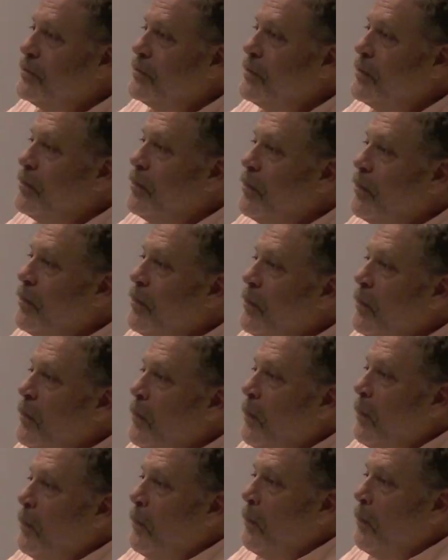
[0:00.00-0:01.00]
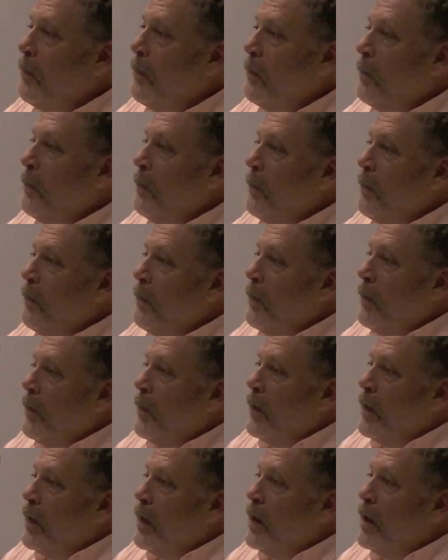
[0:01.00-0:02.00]
putting him in another city in the
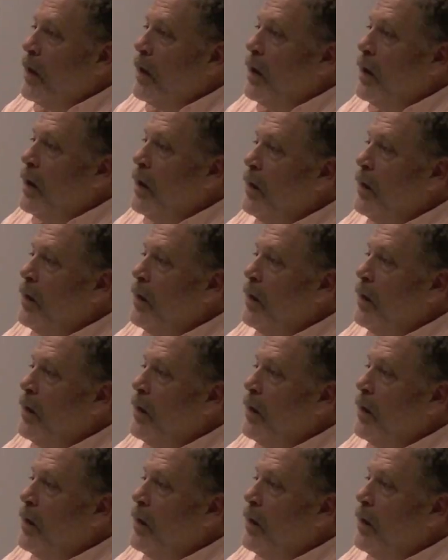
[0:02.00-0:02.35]
United States?